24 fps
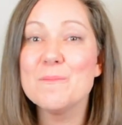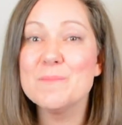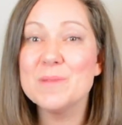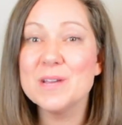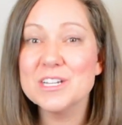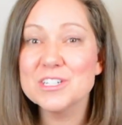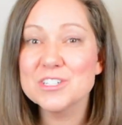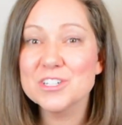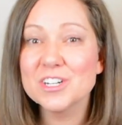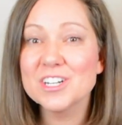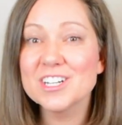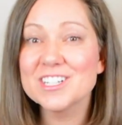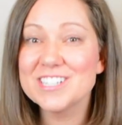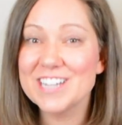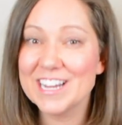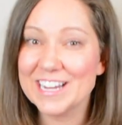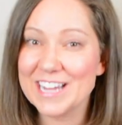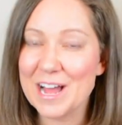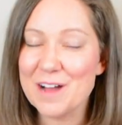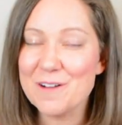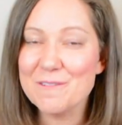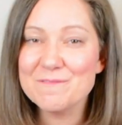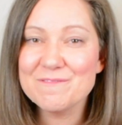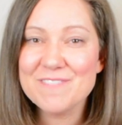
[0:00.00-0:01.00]
be sure to
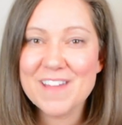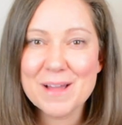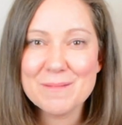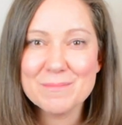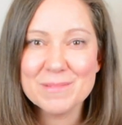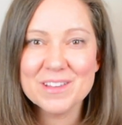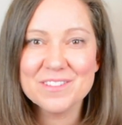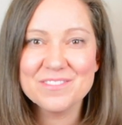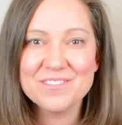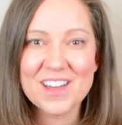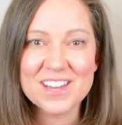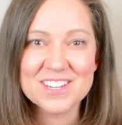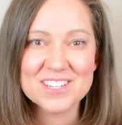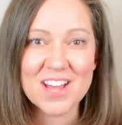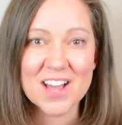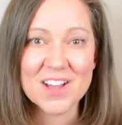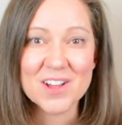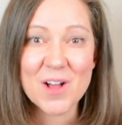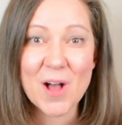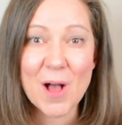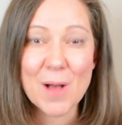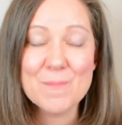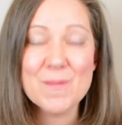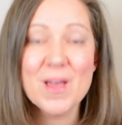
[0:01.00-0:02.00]
check out
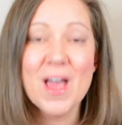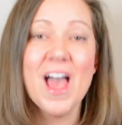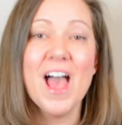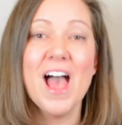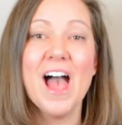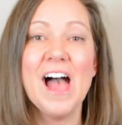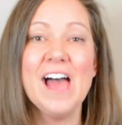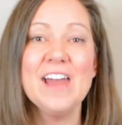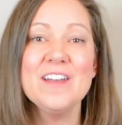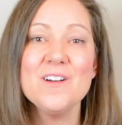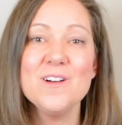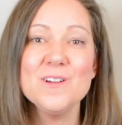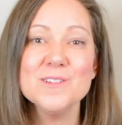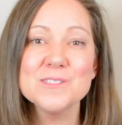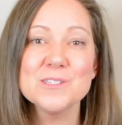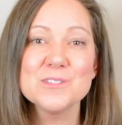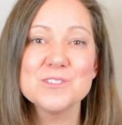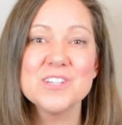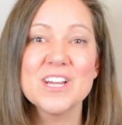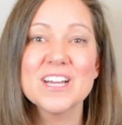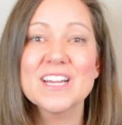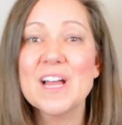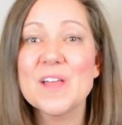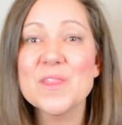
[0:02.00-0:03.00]
familyfed.com and
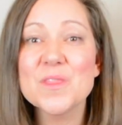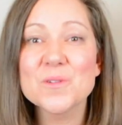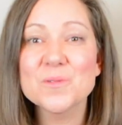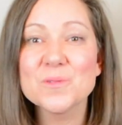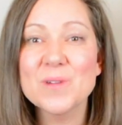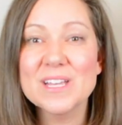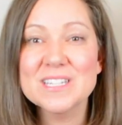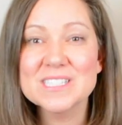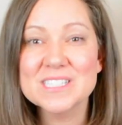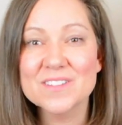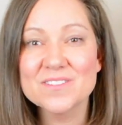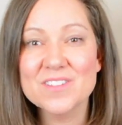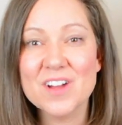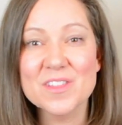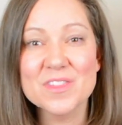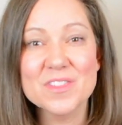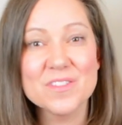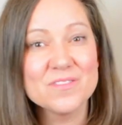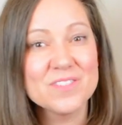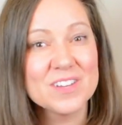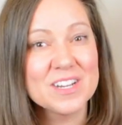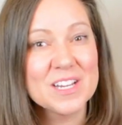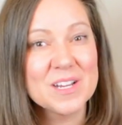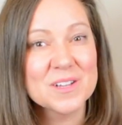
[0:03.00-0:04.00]
also check out the rest of
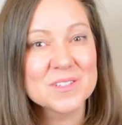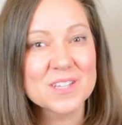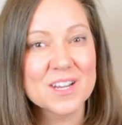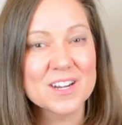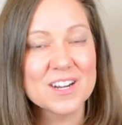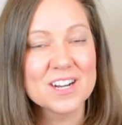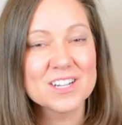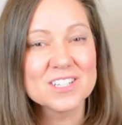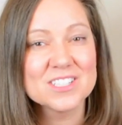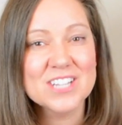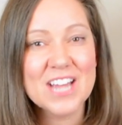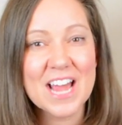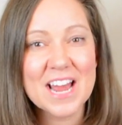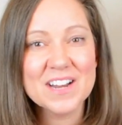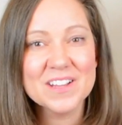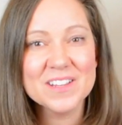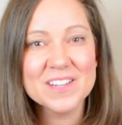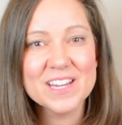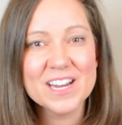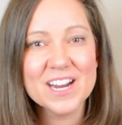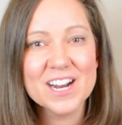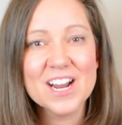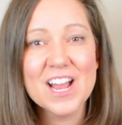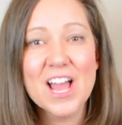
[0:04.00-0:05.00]
the videos on our
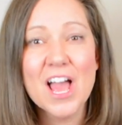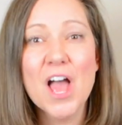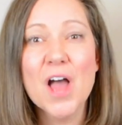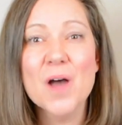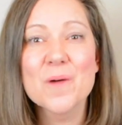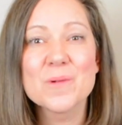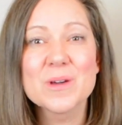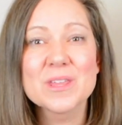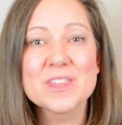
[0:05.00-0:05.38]
channel here.